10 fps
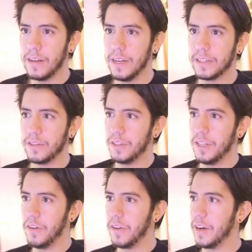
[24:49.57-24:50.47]
Let's
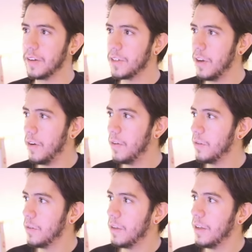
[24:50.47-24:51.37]
continue here. So,
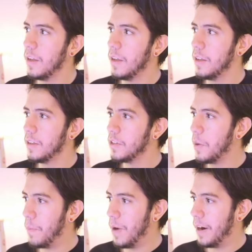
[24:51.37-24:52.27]

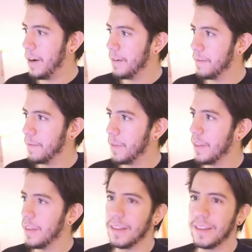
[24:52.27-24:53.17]
top bar.
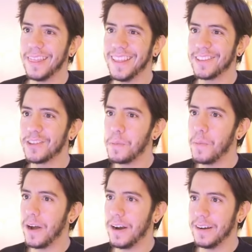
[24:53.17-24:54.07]
The top
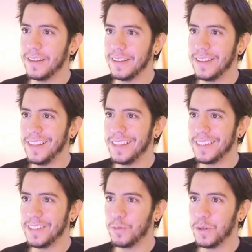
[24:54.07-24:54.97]
bar, this
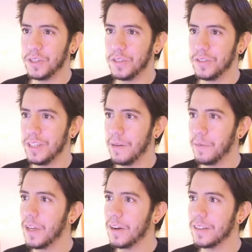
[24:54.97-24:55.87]
is what you see up
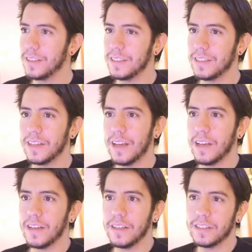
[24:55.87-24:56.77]
here. This is
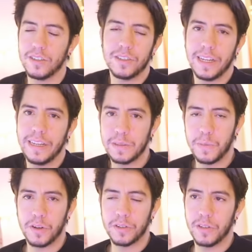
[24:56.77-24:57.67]
this contains
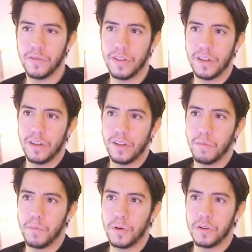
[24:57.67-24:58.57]
most of the
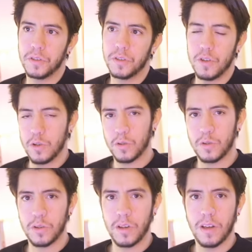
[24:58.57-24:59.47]
most
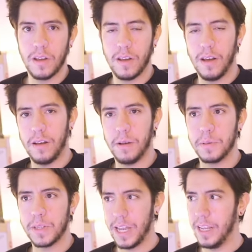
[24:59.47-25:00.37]
used
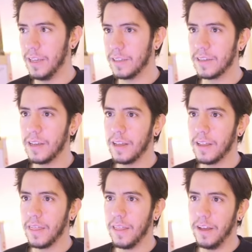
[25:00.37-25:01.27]
settings.
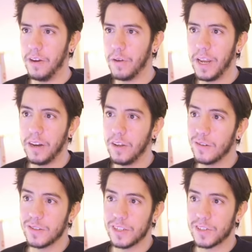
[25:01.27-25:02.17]
The
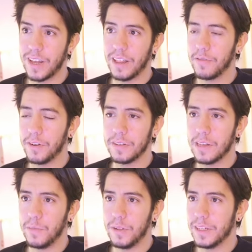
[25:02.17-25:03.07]
radius, the strength, for
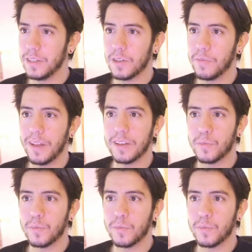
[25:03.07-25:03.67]
example, that's something is